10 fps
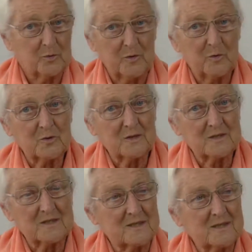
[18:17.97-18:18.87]
we would
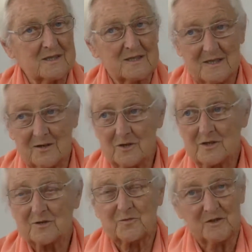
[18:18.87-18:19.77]
consider
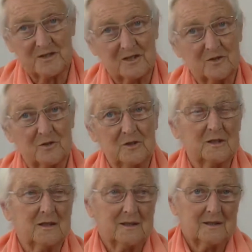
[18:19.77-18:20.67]
serious physical